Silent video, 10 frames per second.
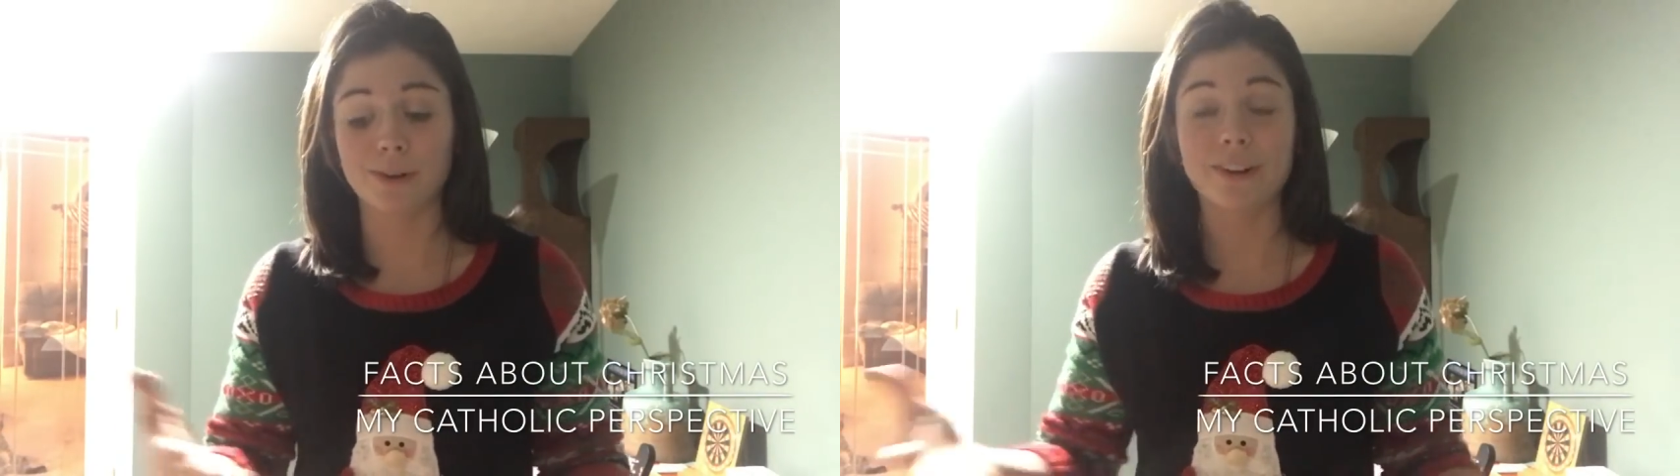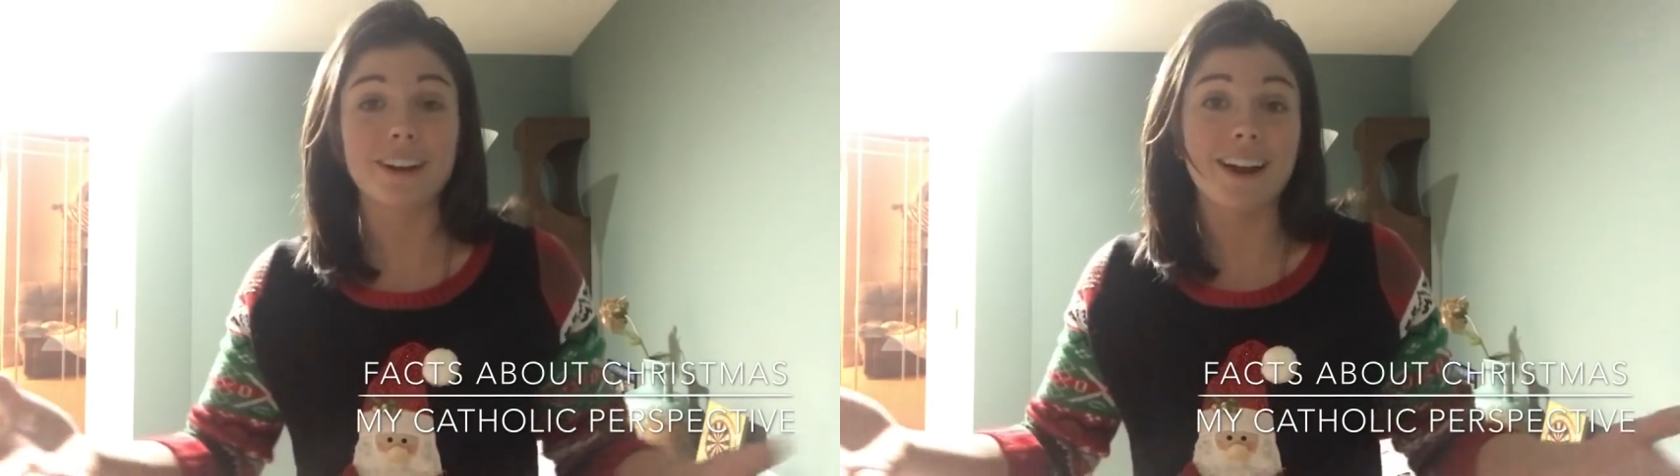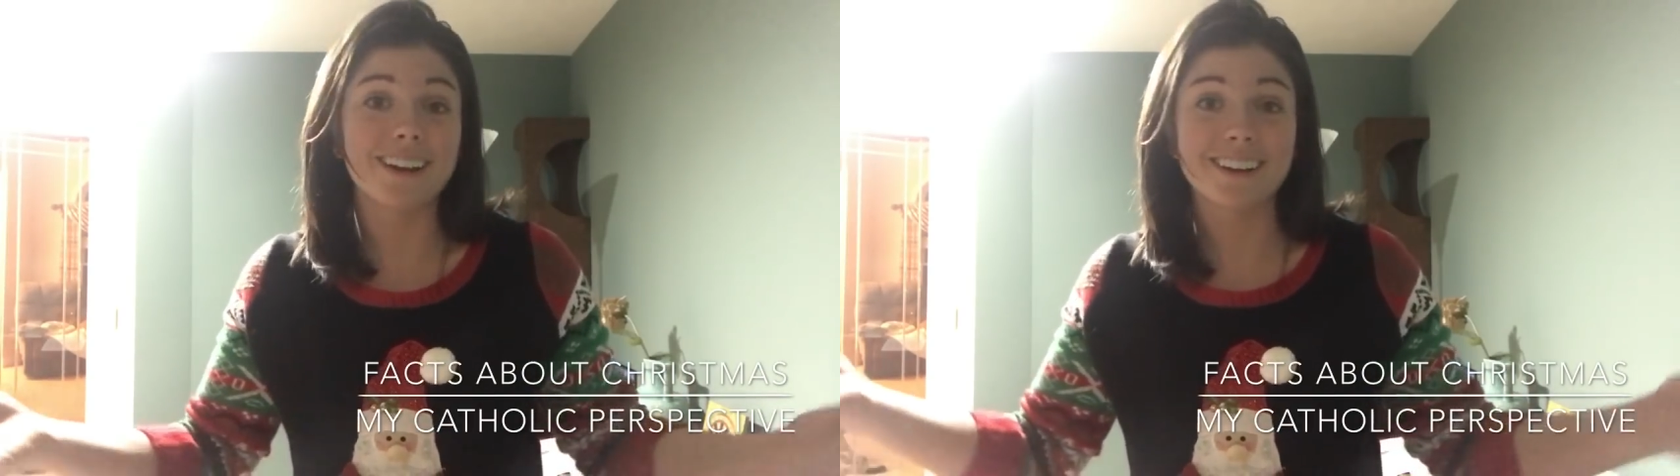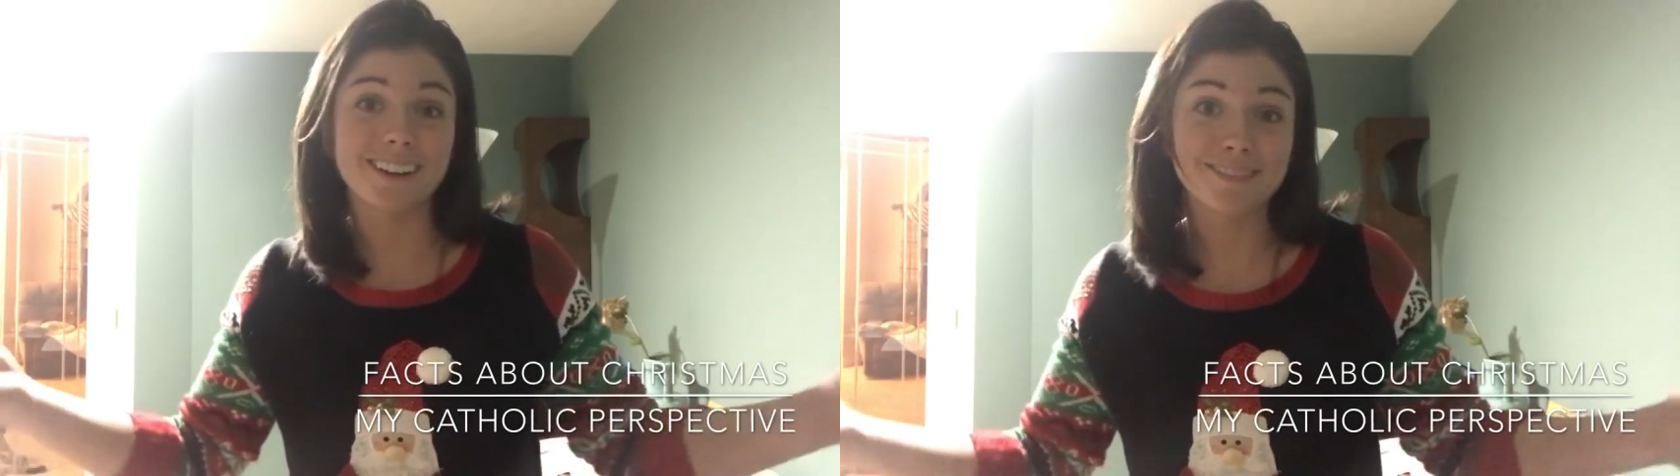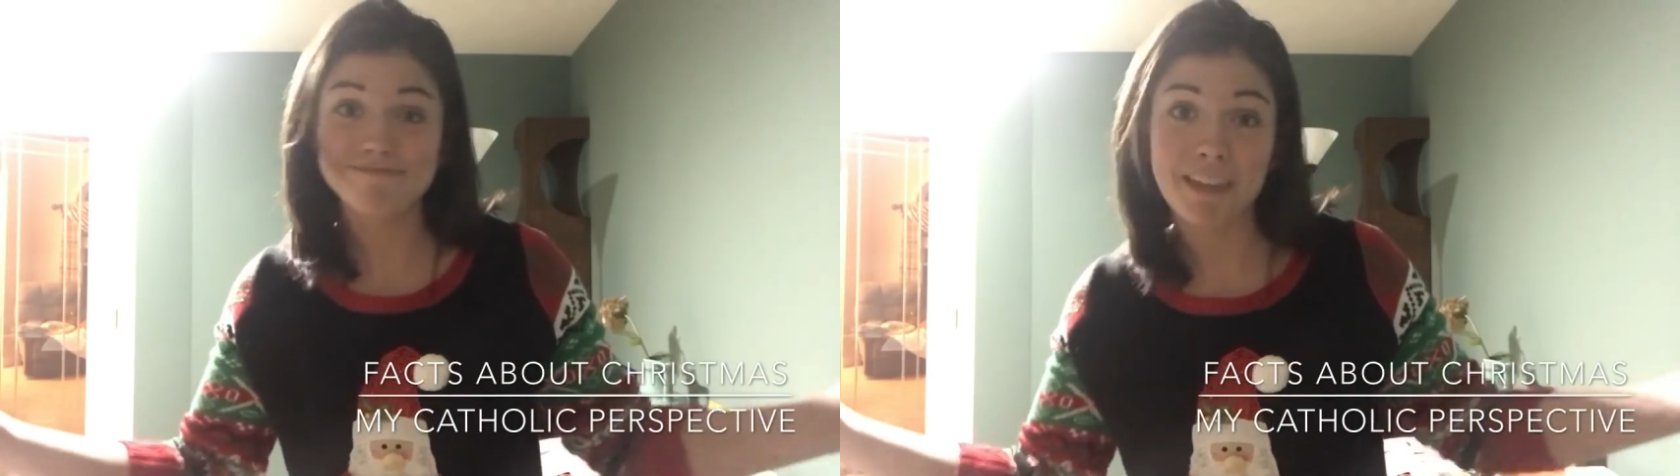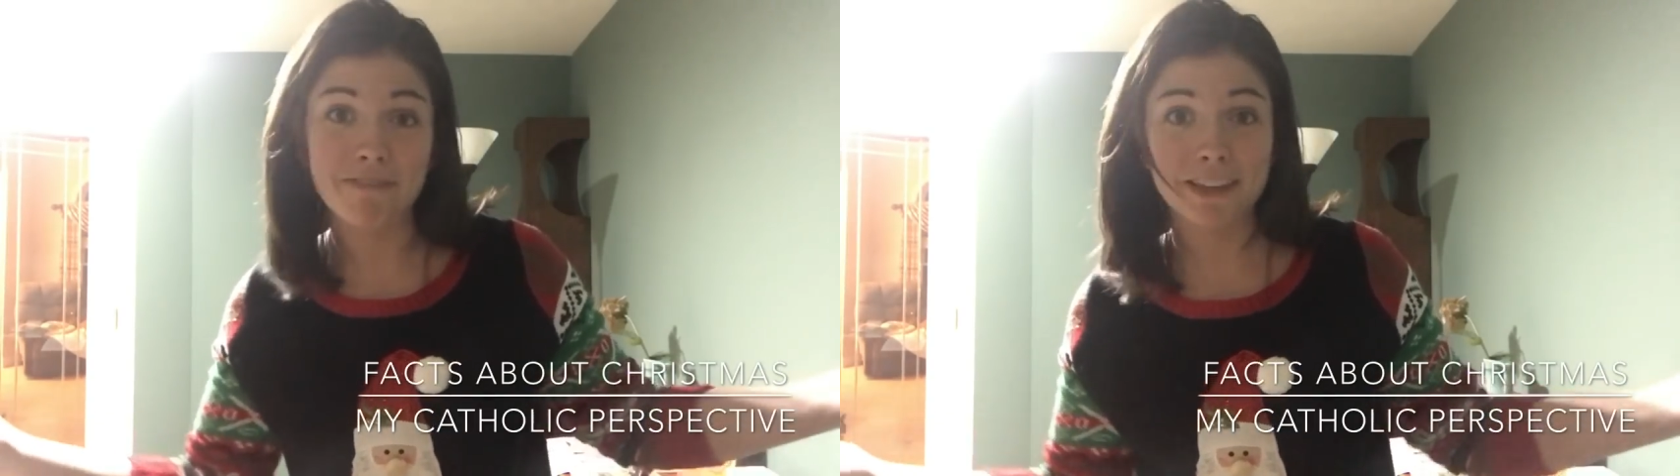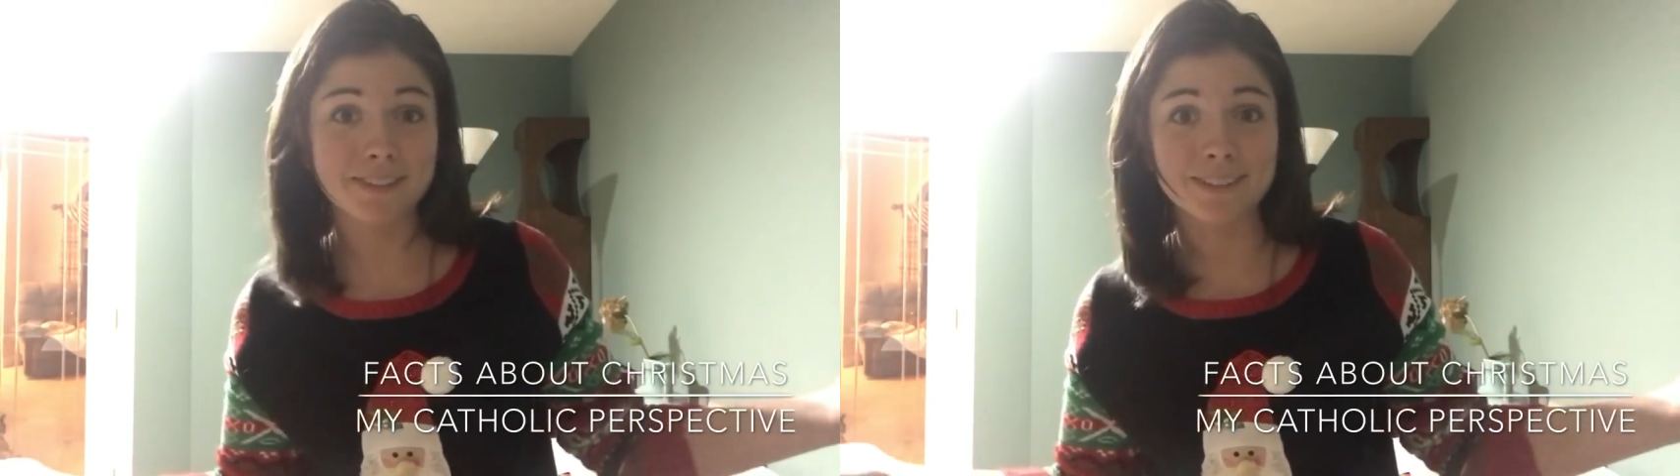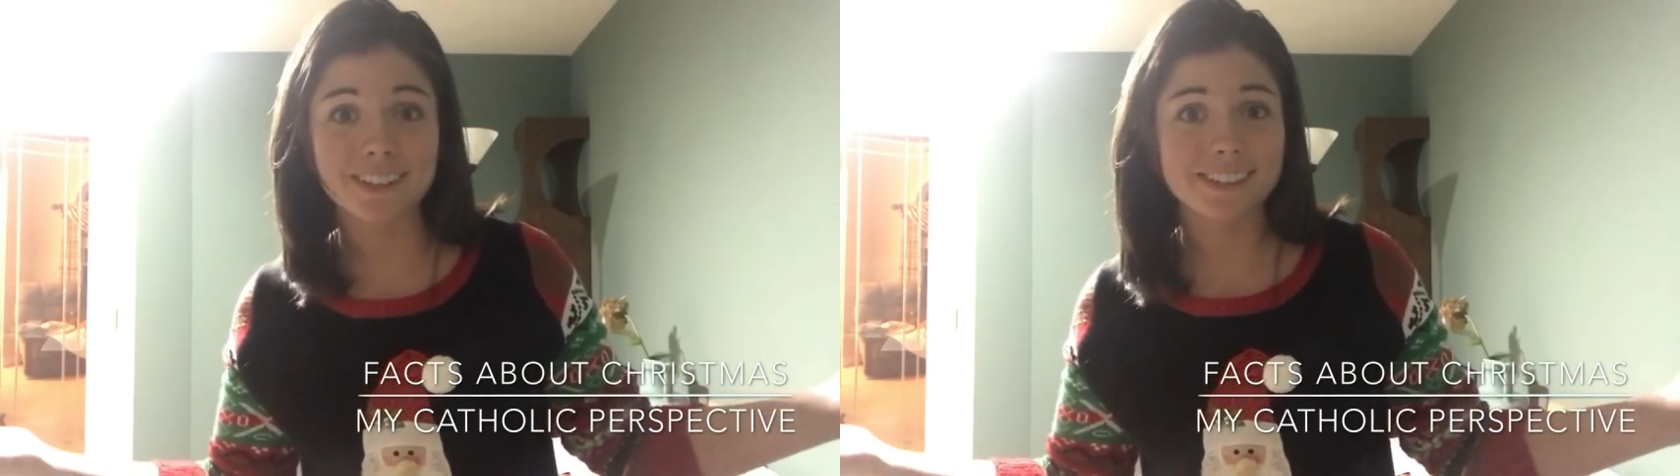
or Hanukkah if that's what